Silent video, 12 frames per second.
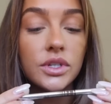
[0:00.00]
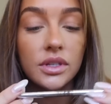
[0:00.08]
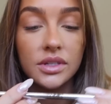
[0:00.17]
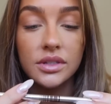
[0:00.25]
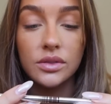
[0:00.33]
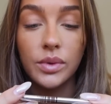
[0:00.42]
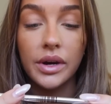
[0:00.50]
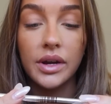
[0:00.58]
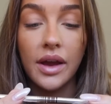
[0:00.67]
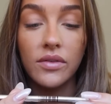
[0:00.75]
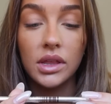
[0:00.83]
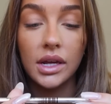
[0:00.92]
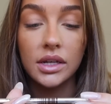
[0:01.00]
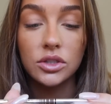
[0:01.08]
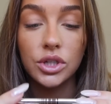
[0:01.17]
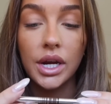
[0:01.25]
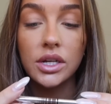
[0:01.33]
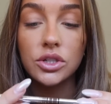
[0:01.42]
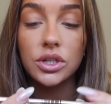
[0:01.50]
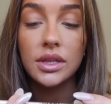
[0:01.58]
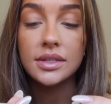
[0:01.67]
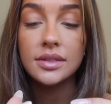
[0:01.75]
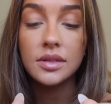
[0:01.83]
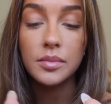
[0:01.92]
So this is where everything has changed.
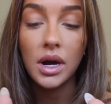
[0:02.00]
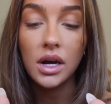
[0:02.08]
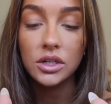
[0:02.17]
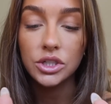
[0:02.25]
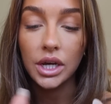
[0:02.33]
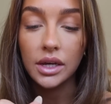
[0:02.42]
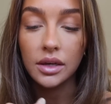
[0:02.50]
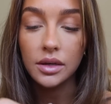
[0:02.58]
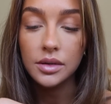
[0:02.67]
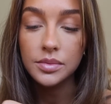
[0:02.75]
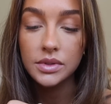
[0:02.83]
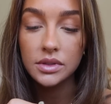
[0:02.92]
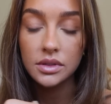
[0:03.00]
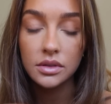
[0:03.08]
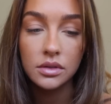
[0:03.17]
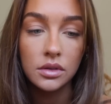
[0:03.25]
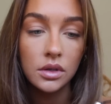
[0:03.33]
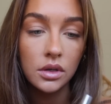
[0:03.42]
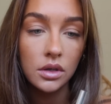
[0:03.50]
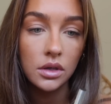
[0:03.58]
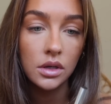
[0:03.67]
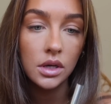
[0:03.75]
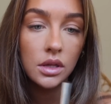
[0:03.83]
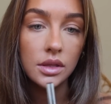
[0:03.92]
This is the Marc Jacobs.
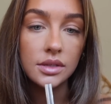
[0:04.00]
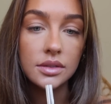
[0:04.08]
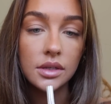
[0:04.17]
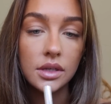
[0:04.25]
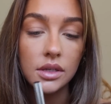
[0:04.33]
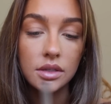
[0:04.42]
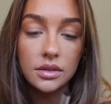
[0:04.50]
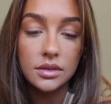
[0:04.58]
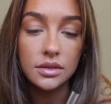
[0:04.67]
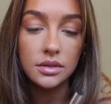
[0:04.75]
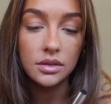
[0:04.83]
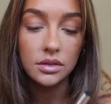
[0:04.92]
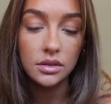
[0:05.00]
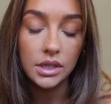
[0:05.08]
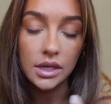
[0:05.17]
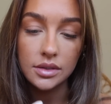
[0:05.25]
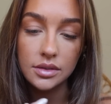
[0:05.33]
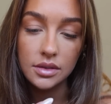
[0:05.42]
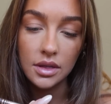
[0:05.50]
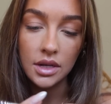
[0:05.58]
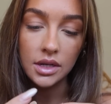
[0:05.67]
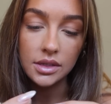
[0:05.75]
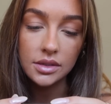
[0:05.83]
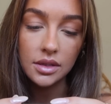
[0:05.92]
This is, yes,
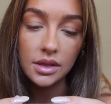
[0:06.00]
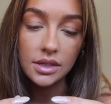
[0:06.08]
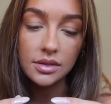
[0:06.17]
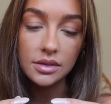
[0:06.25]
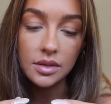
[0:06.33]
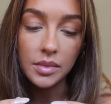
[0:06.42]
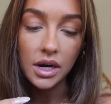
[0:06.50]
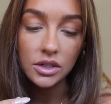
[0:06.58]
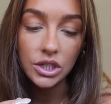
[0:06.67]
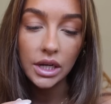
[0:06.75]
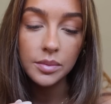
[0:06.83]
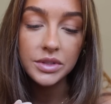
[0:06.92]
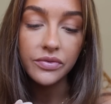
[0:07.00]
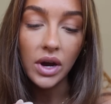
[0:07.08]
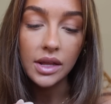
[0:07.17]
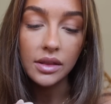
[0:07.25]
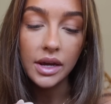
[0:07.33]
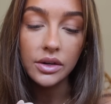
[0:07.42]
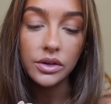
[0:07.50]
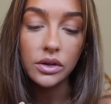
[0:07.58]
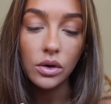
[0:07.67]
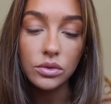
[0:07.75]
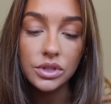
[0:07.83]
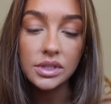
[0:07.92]
it is. This is the Marc Jacobs Fine Liner in
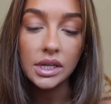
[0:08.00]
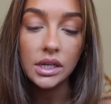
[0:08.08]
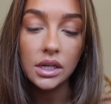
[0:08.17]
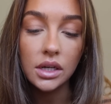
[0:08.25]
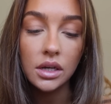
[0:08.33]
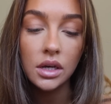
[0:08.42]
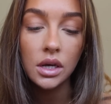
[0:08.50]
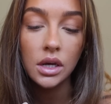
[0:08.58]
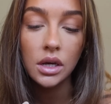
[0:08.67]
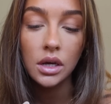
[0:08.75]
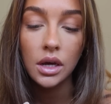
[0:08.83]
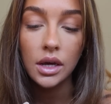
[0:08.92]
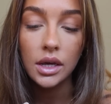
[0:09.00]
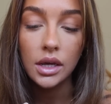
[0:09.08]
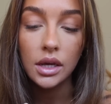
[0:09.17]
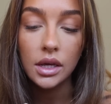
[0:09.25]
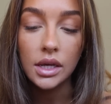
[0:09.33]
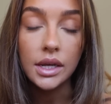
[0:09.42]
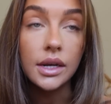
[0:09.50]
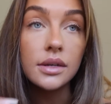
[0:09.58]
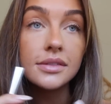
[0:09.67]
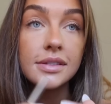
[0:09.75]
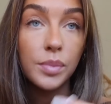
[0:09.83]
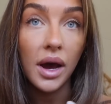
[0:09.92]
Ultra Skinny in
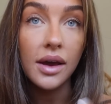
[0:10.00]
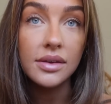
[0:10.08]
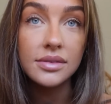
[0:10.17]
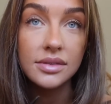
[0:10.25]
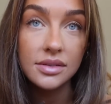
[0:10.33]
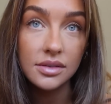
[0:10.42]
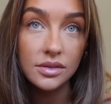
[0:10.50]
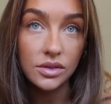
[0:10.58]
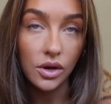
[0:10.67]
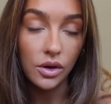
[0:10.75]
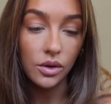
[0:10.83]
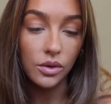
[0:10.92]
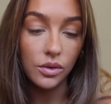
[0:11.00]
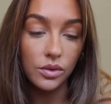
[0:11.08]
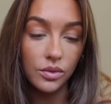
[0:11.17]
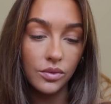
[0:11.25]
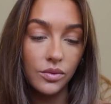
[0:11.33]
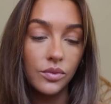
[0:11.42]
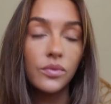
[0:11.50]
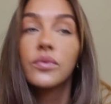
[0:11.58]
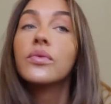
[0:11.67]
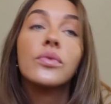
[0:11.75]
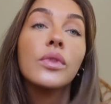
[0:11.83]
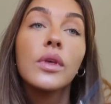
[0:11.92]
Spice. So
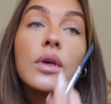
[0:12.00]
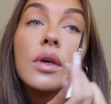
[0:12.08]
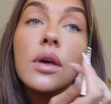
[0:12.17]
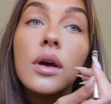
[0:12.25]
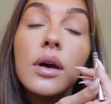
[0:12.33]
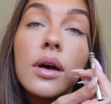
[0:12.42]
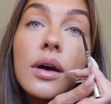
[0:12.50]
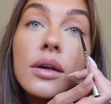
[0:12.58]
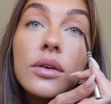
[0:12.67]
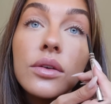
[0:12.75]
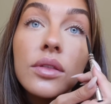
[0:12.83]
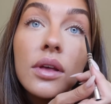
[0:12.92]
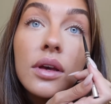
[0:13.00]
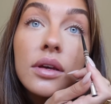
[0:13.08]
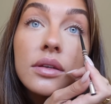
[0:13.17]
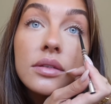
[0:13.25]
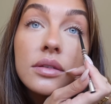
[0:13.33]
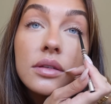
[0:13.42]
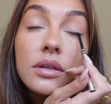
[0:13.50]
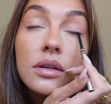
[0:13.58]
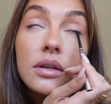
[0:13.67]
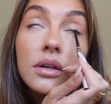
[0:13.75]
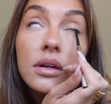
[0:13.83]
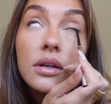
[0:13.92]
I use this
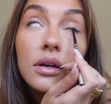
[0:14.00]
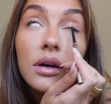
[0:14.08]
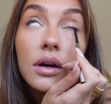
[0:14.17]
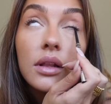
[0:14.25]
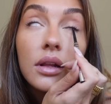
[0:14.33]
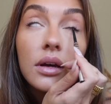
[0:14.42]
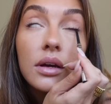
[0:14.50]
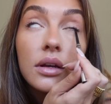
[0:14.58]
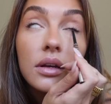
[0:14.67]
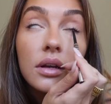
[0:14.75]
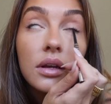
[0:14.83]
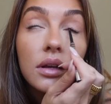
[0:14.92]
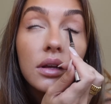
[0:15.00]
and I tightline